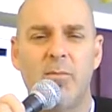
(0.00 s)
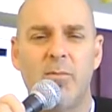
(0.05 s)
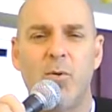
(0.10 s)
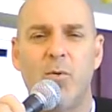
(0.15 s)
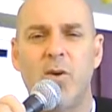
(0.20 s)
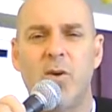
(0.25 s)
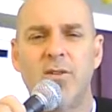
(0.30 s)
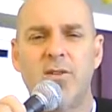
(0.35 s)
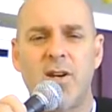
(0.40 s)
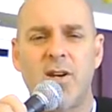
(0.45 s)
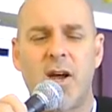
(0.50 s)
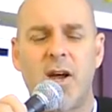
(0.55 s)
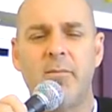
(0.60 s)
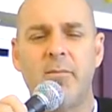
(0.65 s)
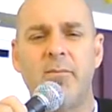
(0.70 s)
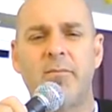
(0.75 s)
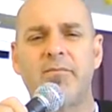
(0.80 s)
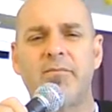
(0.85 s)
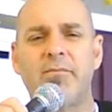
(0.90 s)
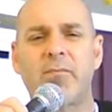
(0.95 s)
I remember one
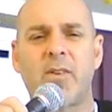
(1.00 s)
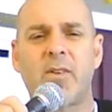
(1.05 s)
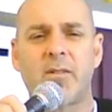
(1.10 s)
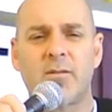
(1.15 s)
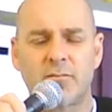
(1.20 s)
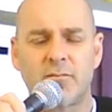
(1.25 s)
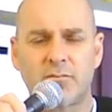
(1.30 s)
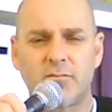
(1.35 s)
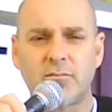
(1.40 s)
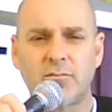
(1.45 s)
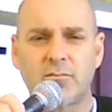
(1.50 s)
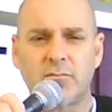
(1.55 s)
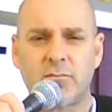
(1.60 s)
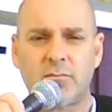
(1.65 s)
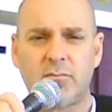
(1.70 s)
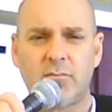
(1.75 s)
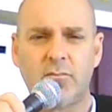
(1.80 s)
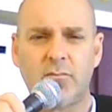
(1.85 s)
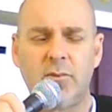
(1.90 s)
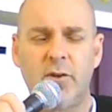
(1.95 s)
time
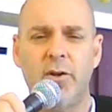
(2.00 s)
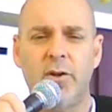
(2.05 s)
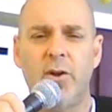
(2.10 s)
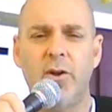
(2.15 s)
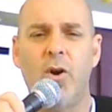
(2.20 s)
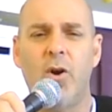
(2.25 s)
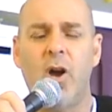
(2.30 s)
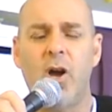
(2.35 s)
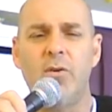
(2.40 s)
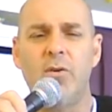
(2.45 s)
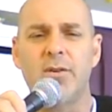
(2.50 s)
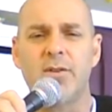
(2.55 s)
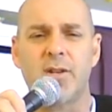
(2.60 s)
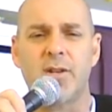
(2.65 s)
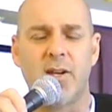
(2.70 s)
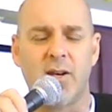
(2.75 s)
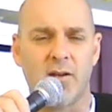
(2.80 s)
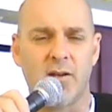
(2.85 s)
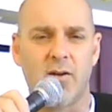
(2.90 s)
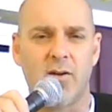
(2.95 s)
you know, I
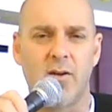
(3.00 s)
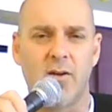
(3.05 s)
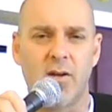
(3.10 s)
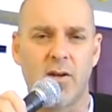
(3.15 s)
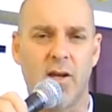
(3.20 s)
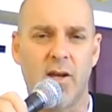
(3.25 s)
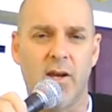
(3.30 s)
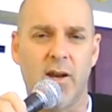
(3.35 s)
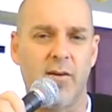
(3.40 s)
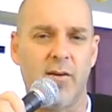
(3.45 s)
was in,